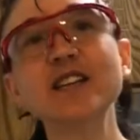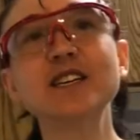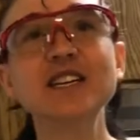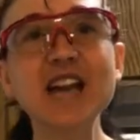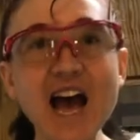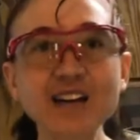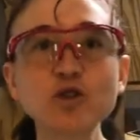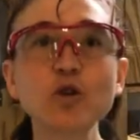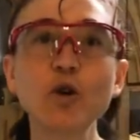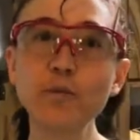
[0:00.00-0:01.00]
It's a
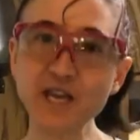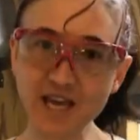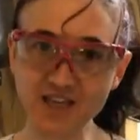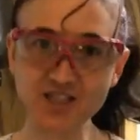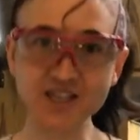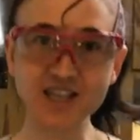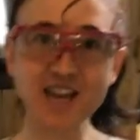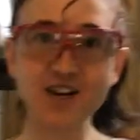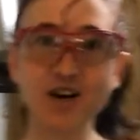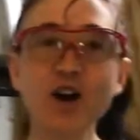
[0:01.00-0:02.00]
natural pH
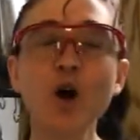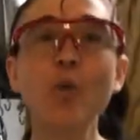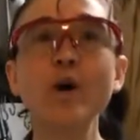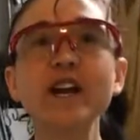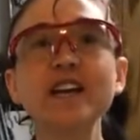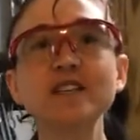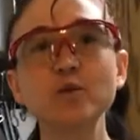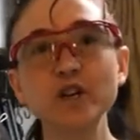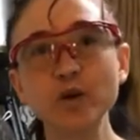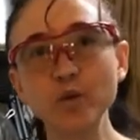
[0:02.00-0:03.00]
indicator. When it gets
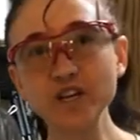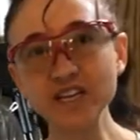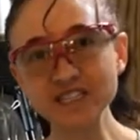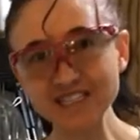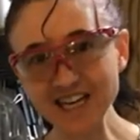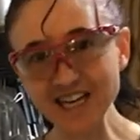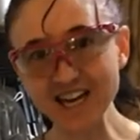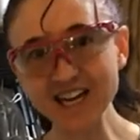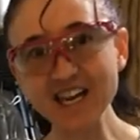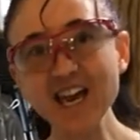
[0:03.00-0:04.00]
really, really
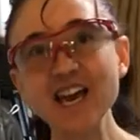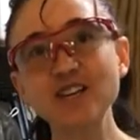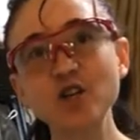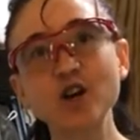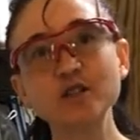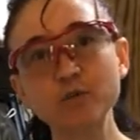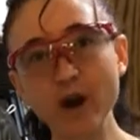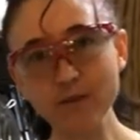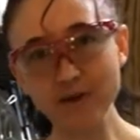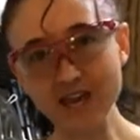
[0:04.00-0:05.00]
acidic, it turns
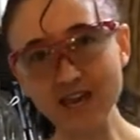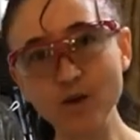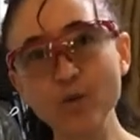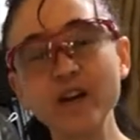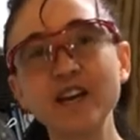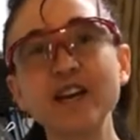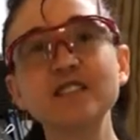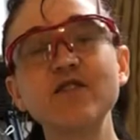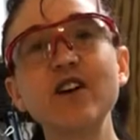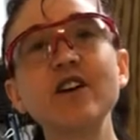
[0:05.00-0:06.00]
bright pink. When it
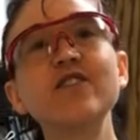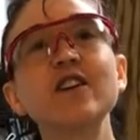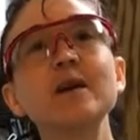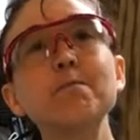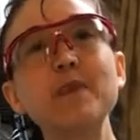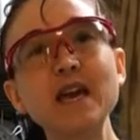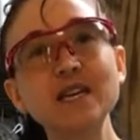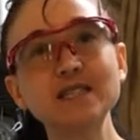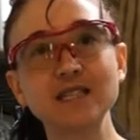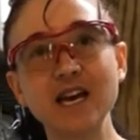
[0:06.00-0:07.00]
gets very, very
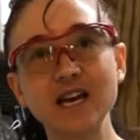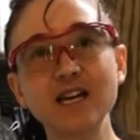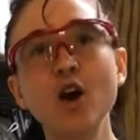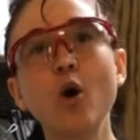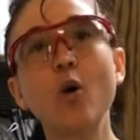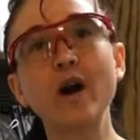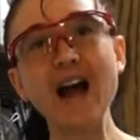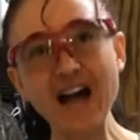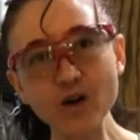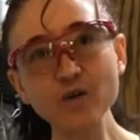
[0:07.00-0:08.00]
basic
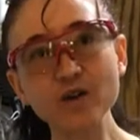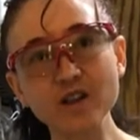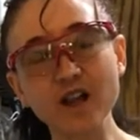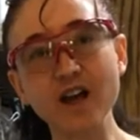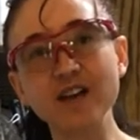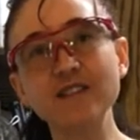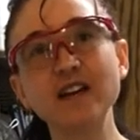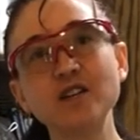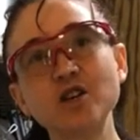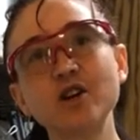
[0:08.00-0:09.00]
or alkaline,
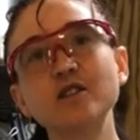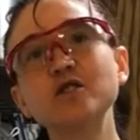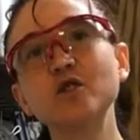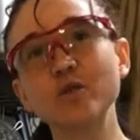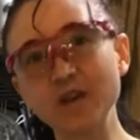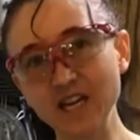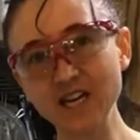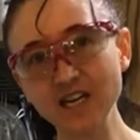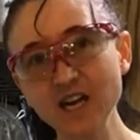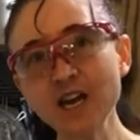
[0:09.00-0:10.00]
then it turns
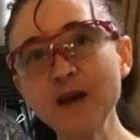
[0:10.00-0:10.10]
green.